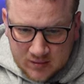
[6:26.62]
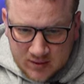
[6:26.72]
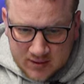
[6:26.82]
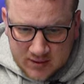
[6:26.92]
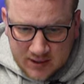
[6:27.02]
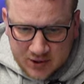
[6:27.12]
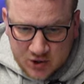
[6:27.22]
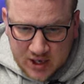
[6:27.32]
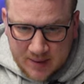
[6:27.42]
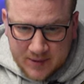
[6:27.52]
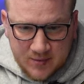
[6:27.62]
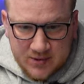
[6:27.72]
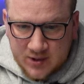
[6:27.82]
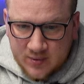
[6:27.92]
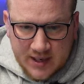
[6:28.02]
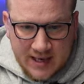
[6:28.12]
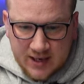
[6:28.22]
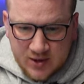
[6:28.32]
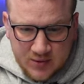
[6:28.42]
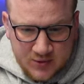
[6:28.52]
That's another chap. There was another one.
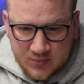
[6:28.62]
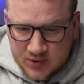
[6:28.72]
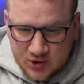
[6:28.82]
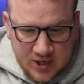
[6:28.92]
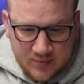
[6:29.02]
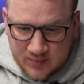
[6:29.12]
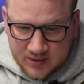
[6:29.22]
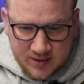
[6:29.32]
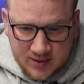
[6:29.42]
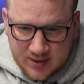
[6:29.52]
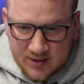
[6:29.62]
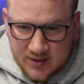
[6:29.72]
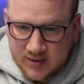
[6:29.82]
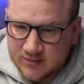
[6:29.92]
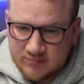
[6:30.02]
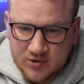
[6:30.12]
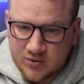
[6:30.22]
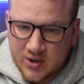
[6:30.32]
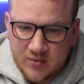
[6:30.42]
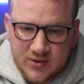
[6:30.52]
Alan Lewis was the chap with the
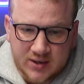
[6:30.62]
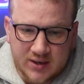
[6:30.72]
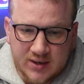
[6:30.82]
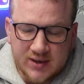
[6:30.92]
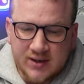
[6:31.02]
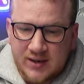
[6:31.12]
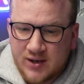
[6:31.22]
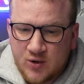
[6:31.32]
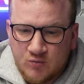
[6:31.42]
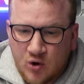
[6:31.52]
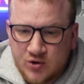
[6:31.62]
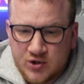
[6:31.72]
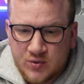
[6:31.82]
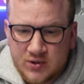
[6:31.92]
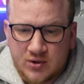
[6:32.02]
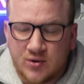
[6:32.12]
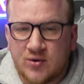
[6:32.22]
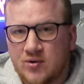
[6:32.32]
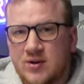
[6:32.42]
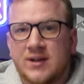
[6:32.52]
Toyota. You know, rotten to its
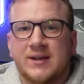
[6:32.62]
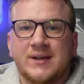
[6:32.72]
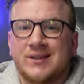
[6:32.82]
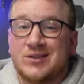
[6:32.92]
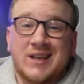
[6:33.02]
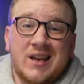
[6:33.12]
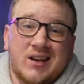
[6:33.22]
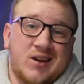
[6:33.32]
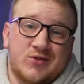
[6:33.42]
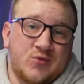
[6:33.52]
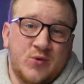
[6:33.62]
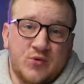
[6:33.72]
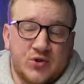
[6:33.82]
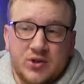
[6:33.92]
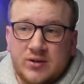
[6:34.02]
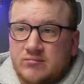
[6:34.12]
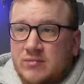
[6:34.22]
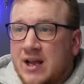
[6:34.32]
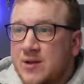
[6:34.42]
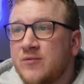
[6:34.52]
core. Just getting cars from auction,
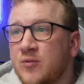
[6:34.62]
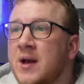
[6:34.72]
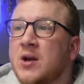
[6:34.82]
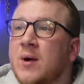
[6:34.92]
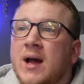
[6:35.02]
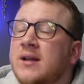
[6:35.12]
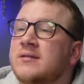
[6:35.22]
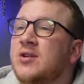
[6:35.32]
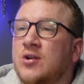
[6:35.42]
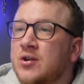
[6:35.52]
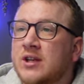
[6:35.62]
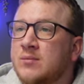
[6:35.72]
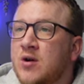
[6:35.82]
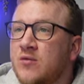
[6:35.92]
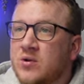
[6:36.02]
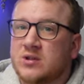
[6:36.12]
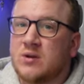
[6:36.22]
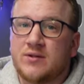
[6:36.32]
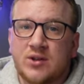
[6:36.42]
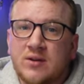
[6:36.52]
getting them from anywhere, not looking them over
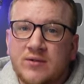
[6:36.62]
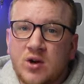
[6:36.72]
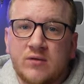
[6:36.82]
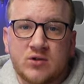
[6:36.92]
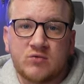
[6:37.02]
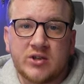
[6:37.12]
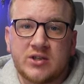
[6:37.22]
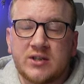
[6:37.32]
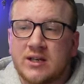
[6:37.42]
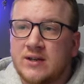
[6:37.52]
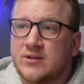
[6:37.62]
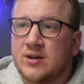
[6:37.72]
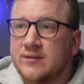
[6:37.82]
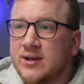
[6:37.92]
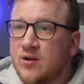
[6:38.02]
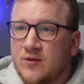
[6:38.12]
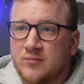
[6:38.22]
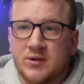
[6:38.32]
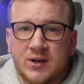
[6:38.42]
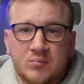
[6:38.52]
whatsoever. Don't even know if it's rusty underneath. Don't even know if,
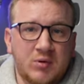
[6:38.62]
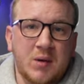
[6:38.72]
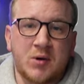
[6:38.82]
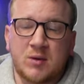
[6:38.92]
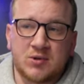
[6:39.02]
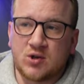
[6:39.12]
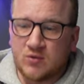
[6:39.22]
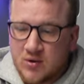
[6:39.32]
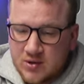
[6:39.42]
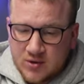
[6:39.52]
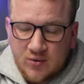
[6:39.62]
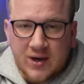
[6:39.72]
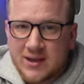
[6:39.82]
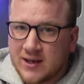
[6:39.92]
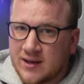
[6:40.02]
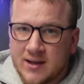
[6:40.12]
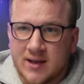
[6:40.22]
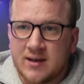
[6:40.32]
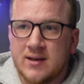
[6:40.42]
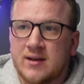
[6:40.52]
you know, brake pipes are corroded or anything like that.